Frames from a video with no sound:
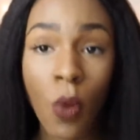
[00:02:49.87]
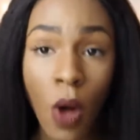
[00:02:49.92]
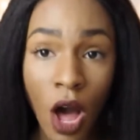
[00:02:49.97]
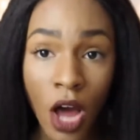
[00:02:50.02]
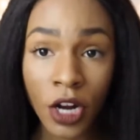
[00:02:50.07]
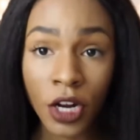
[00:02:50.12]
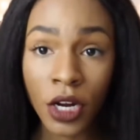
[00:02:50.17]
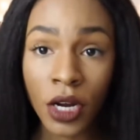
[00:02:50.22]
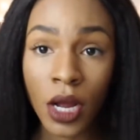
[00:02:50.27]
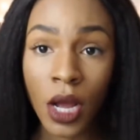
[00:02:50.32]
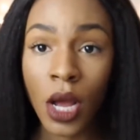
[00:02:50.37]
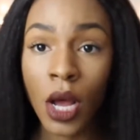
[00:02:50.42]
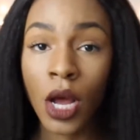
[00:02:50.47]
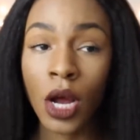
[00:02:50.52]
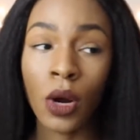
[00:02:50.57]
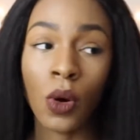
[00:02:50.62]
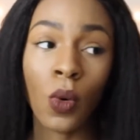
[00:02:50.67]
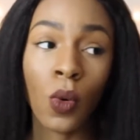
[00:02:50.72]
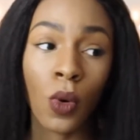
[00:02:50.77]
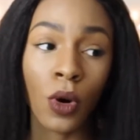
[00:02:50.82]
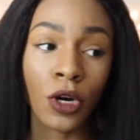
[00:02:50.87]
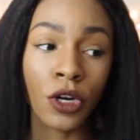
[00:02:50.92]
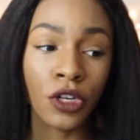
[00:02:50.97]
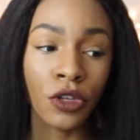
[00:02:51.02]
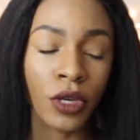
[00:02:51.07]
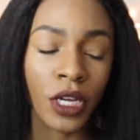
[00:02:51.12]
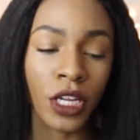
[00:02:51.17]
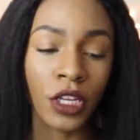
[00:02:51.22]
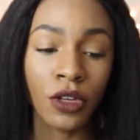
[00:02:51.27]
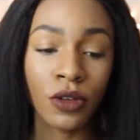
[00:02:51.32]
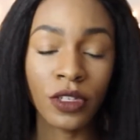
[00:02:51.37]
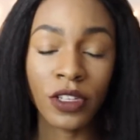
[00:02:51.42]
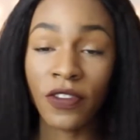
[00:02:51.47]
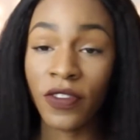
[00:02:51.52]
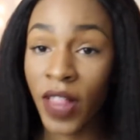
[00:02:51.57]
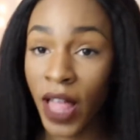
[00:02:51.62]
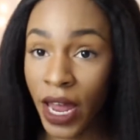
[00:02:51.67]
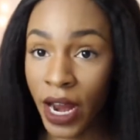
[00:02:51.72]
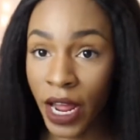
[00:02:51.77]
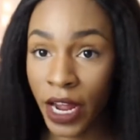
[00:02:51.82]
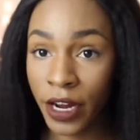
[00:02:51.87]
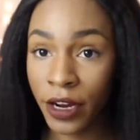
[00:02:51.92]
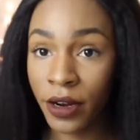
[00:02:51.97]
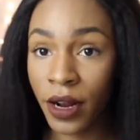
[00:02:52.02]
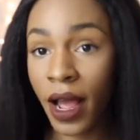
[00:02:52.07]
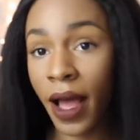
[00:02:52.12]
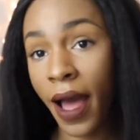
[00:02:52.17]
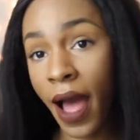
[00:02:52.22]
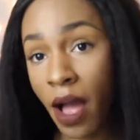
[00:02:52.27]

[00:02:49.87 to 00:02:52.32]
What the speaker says: water or you can use a flat iron.